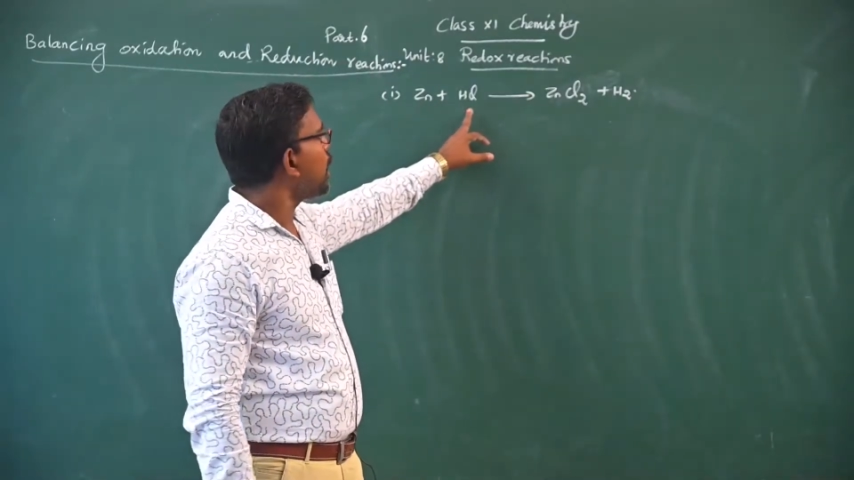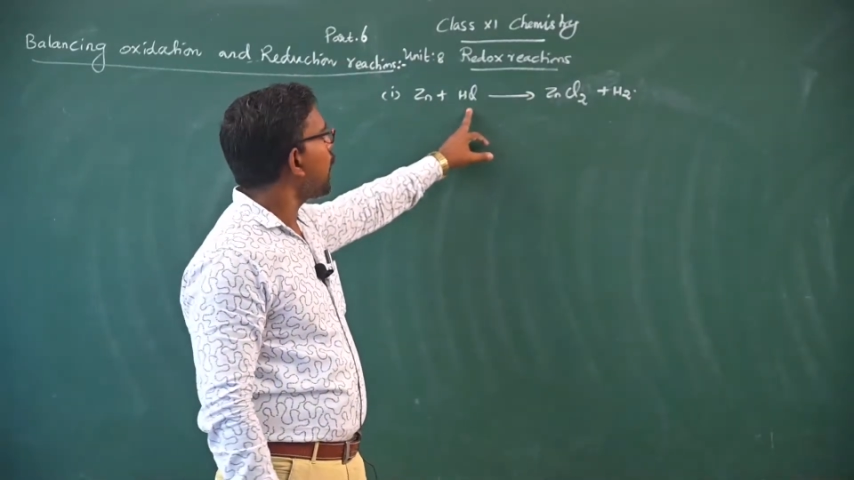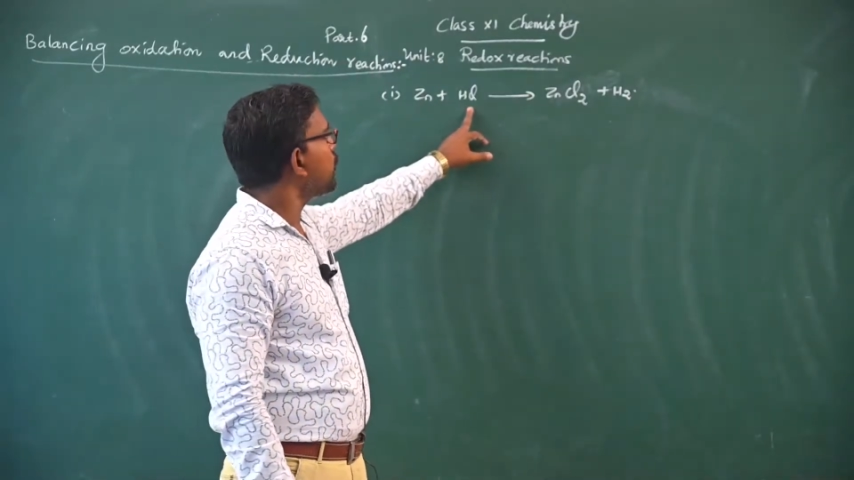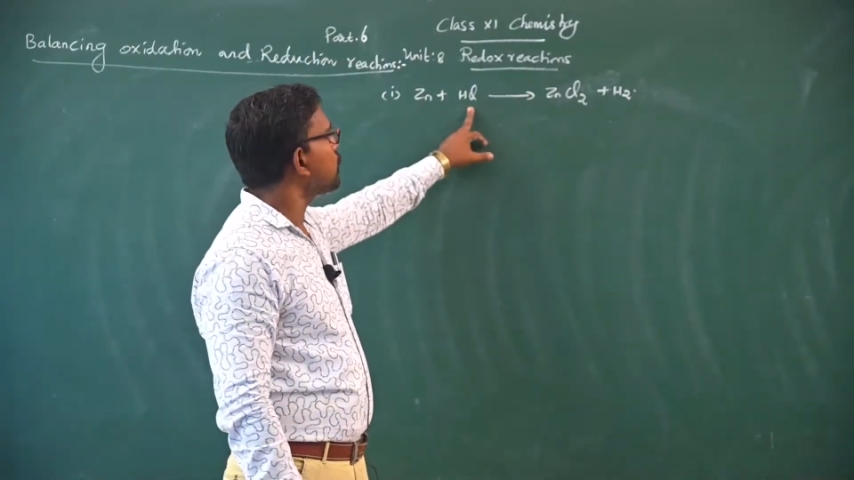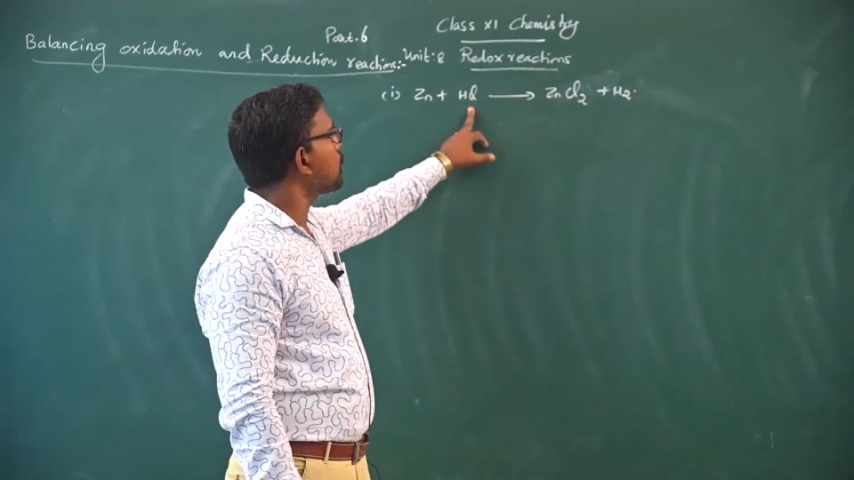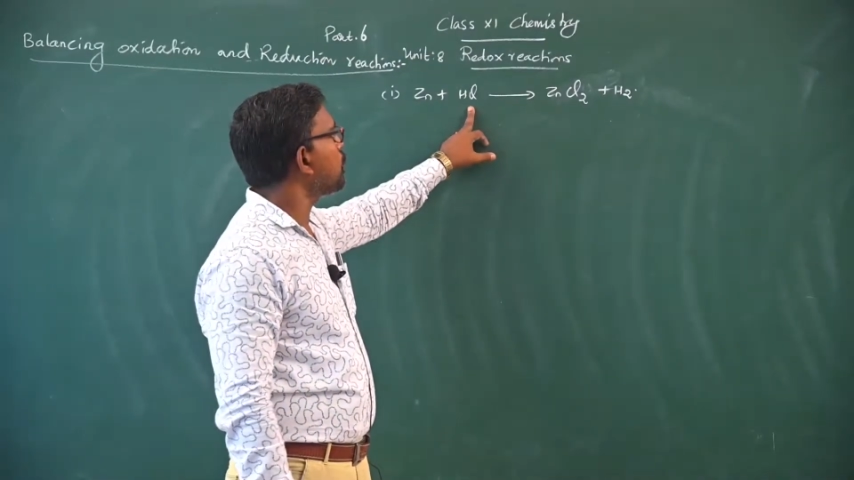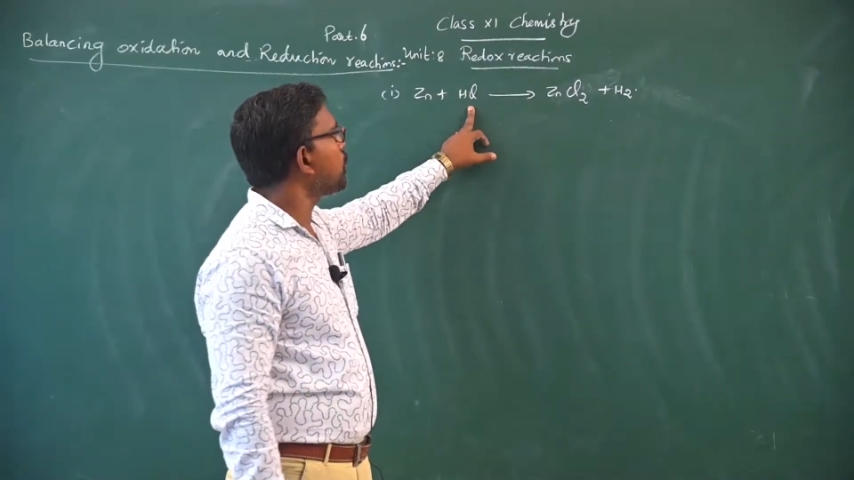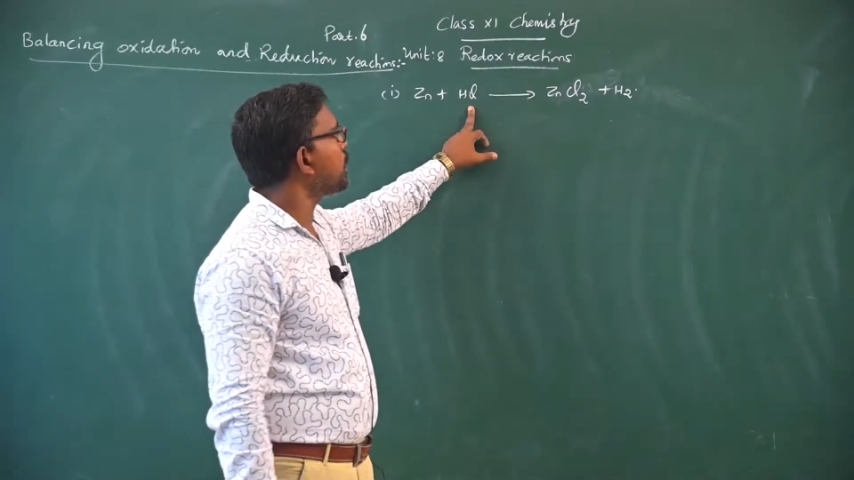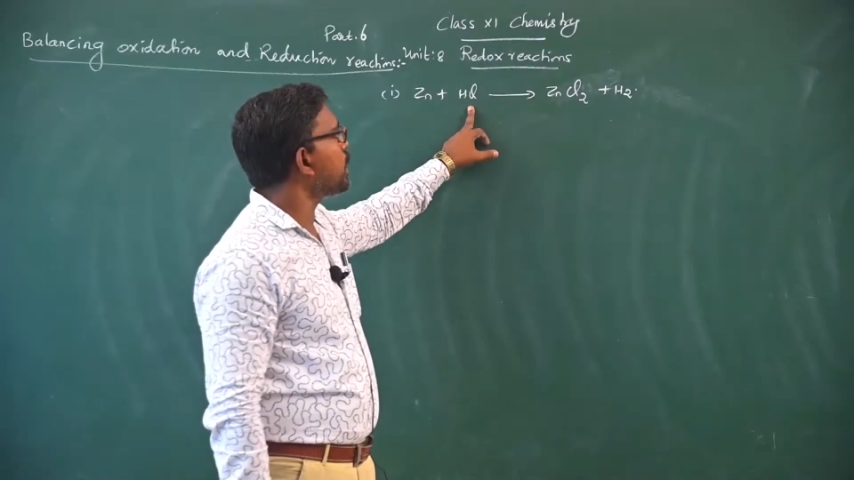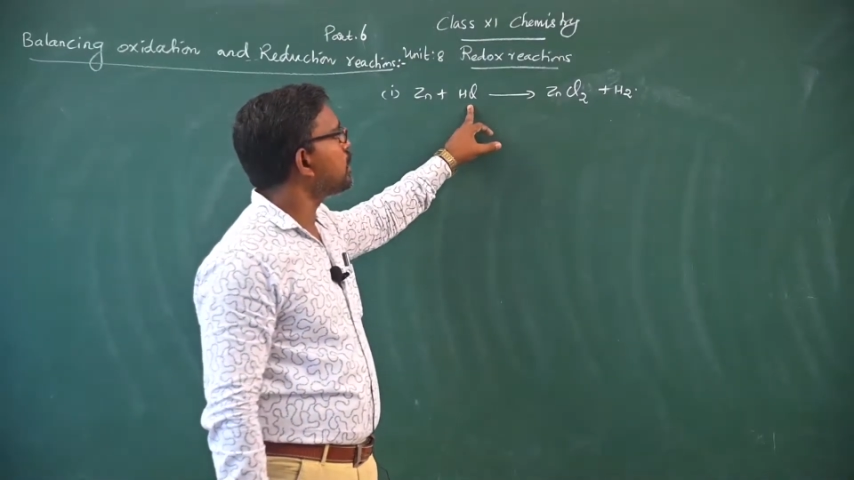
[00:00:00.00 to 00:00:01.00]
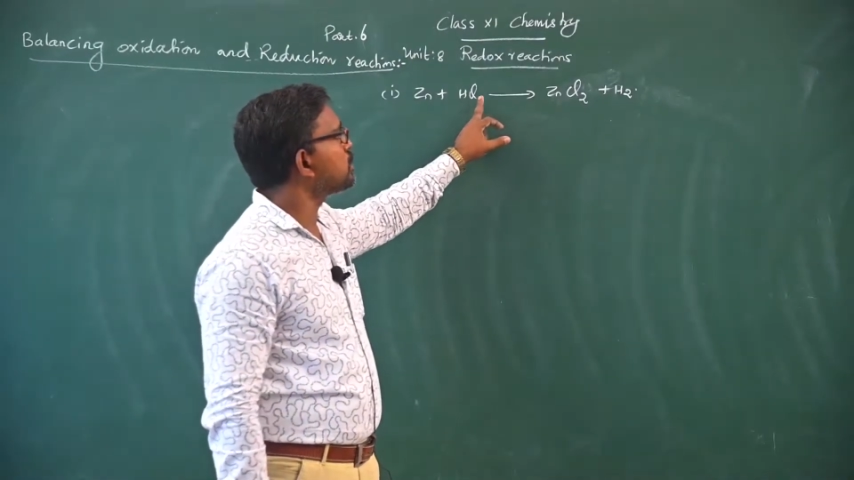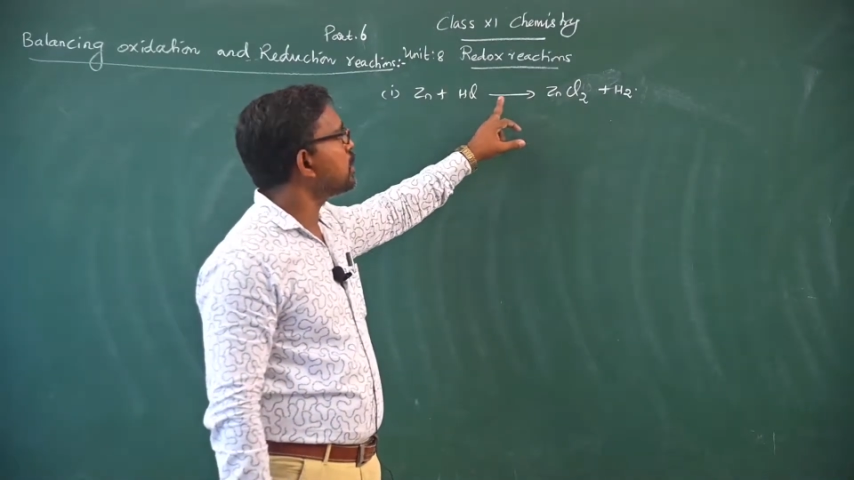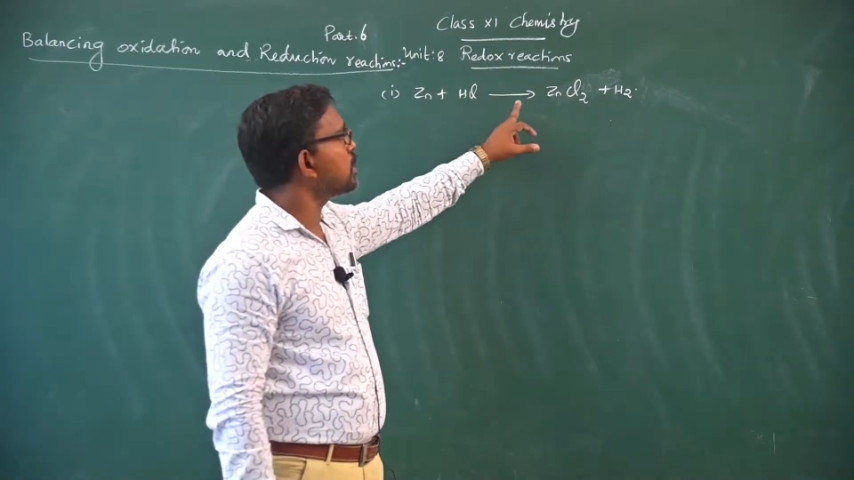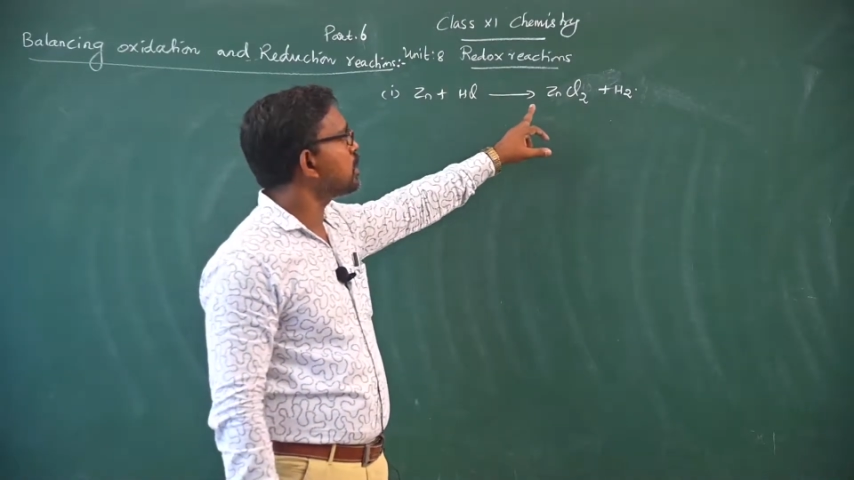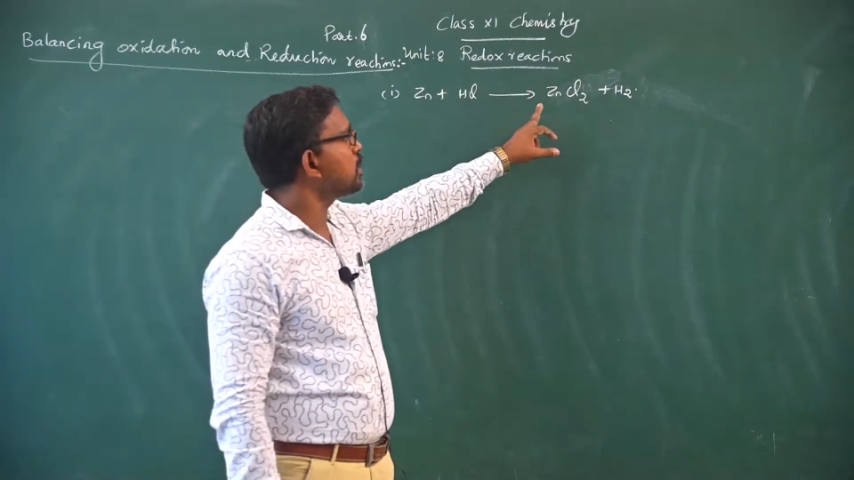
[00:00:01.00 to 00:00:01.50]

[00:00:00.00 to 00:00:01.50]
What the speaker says: hydrochloric acid,